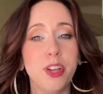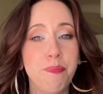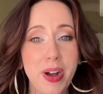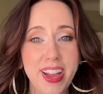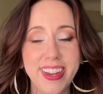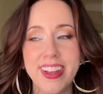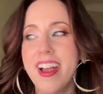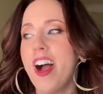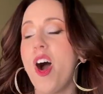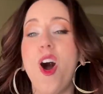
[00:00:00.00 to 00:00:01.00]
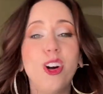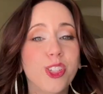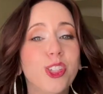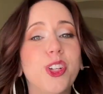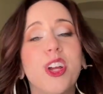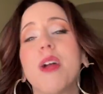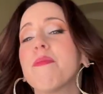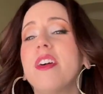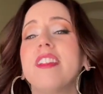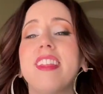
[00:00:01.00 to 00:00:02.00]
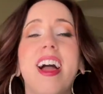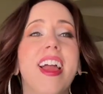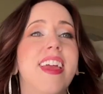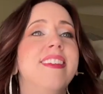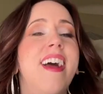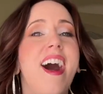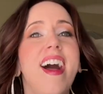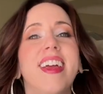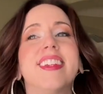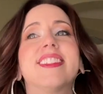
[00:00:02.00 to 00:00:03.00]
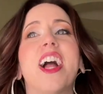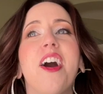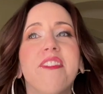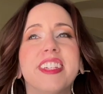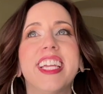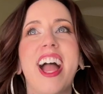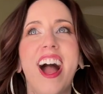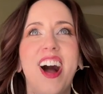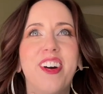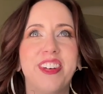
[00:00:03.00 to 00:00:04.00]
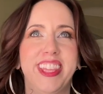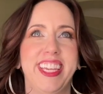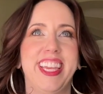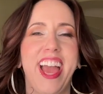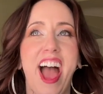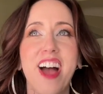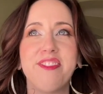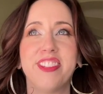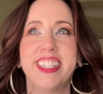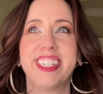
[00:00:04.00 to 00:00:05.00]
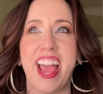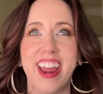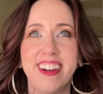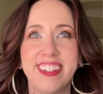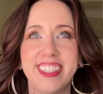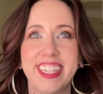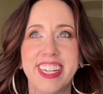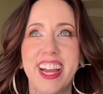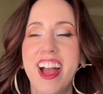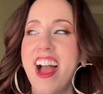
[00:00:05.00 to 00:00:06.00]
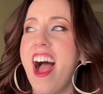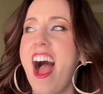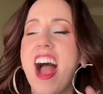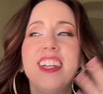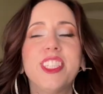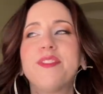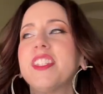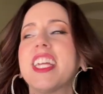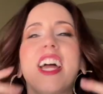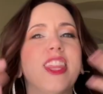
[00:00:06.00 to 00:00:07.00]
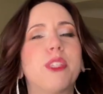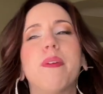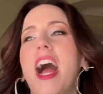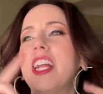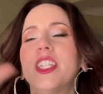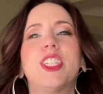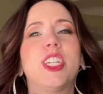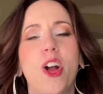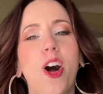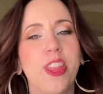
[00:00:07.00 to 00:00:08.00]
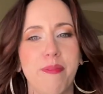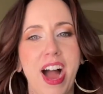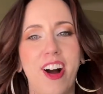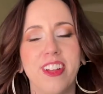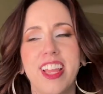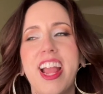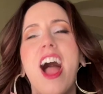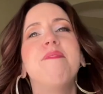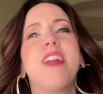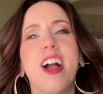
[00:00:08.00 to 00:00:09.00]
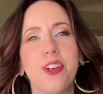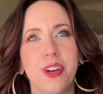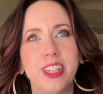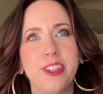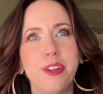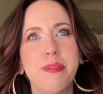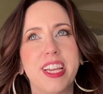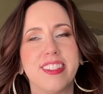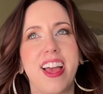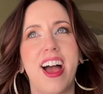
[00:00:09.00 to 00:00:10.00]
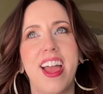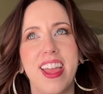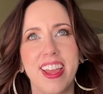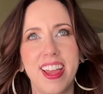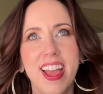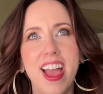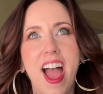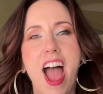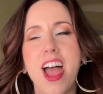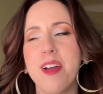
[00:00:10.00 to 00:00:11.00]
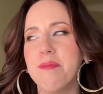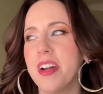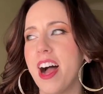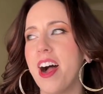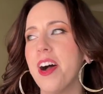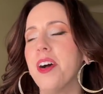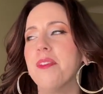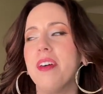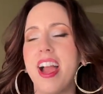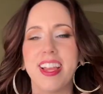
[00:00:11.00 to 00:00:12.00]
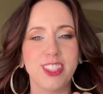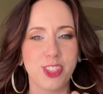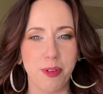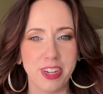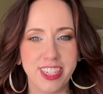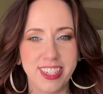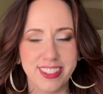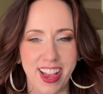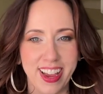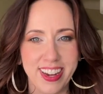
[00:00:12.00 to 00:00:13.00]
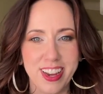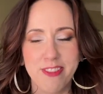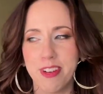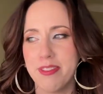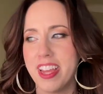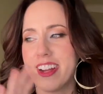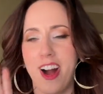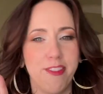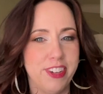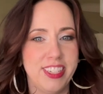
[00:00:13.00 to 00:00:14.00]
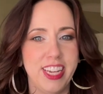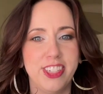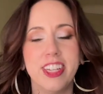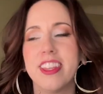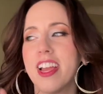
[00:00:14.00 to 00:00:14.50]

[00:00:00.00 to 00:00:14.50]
But also showing up real online and not coming out with the catfish energy. I just feel like at this point, I just should call them out. Like, I'm not going to, because I get so much anxiety from like confrontation.